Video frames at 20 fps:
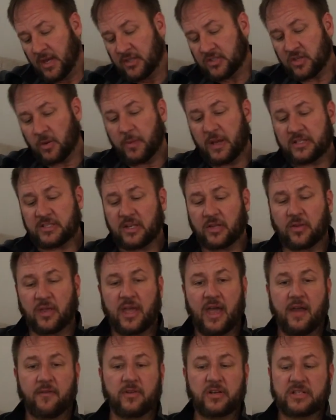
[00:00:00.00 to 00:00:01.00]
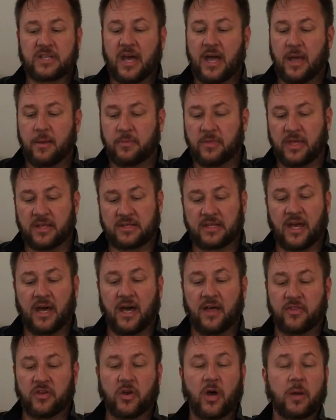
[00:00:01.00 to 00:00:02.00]
So basically, every time that
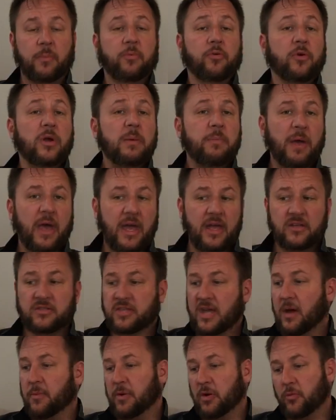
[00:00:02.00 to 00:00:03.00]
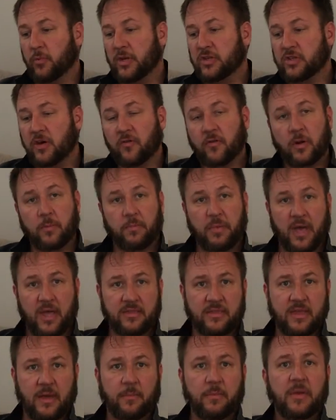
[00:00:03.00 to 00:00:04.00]
uh, the dog prepays, I'm going to reach over and
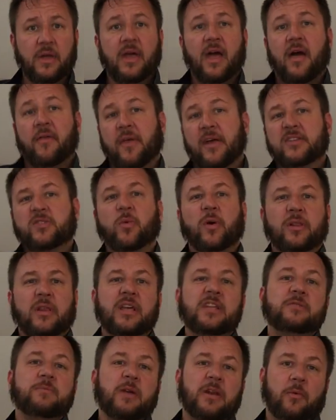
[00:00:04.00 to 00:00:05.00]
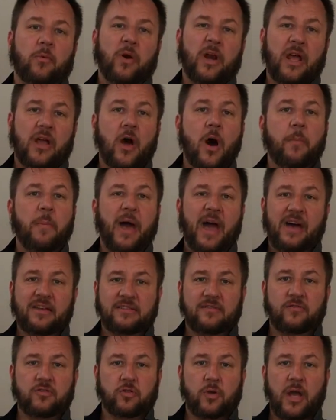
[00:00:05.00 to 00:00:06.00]
pet them. And that's what leads me to what I call
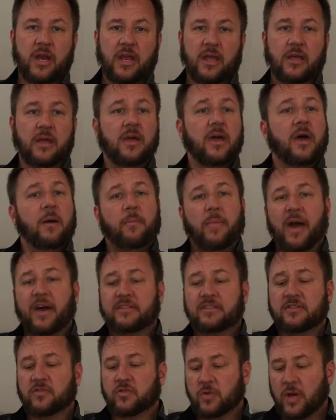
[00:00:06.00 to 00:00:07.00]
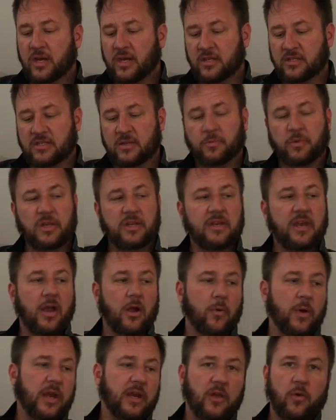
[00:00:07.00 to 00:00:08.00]
passive training. Passive training is simply
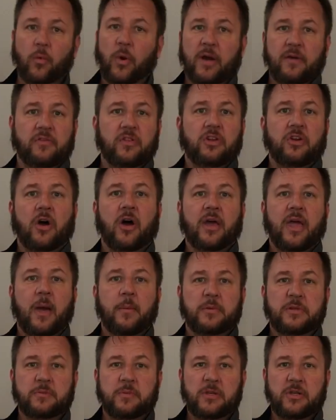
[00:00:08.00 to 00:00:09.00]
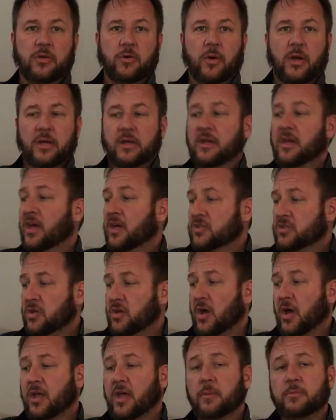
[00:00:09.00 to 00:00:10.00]
narrating whatever the dog happens to be doing. So
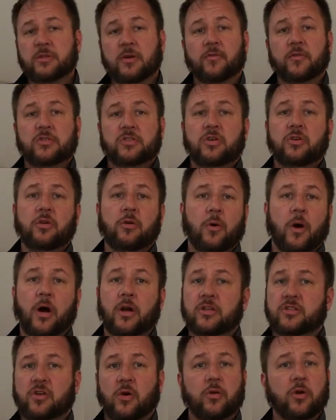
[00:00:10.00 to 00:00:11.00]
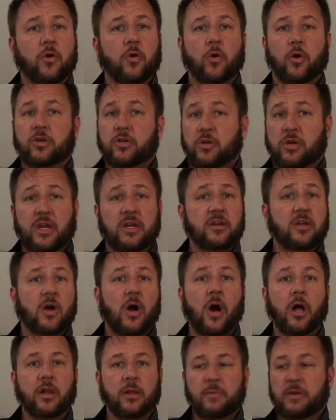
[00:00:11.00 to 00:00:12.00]
the dog comes over to you on his own accord. You didn't
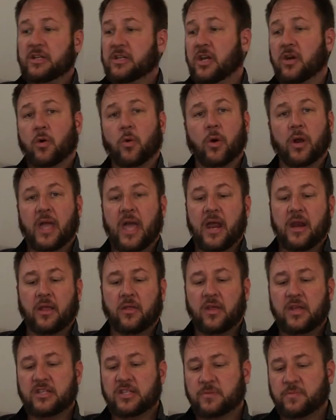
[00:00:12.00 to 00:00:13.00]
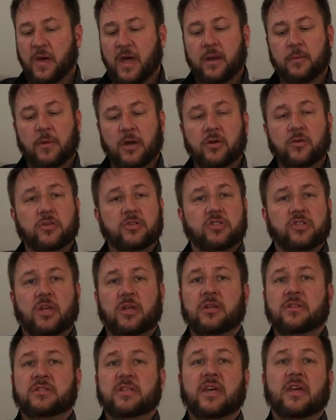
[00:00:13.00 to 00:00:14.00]
call him. He did it organically. Just pet him under his
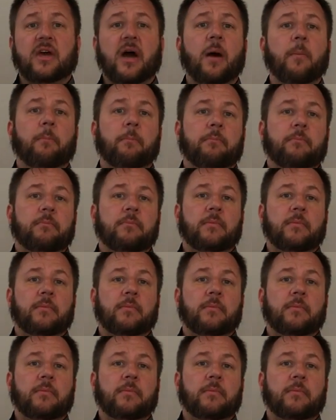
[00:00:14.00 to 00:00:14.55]
chin and say, come.